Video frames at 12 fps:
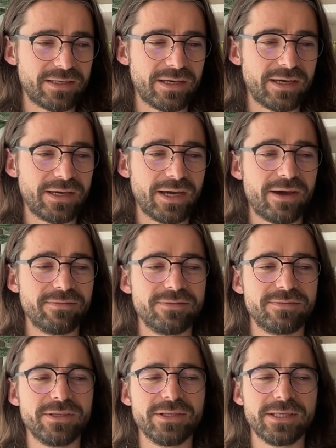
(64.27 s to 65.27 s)
and I have a
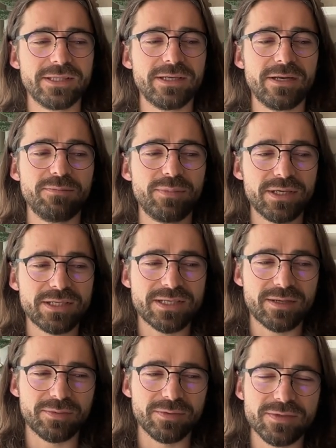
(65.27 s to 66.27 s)
feeling that it
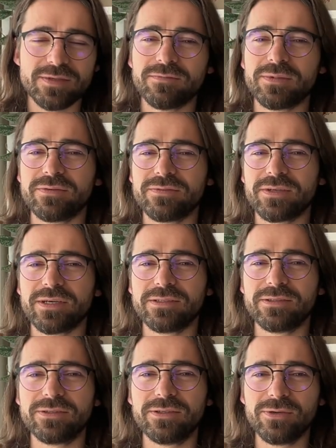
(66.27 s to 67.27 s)
picks up on some of
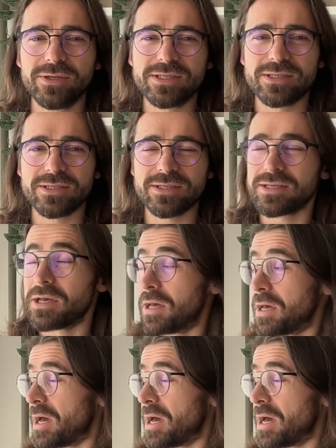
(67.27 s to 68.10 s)
other noises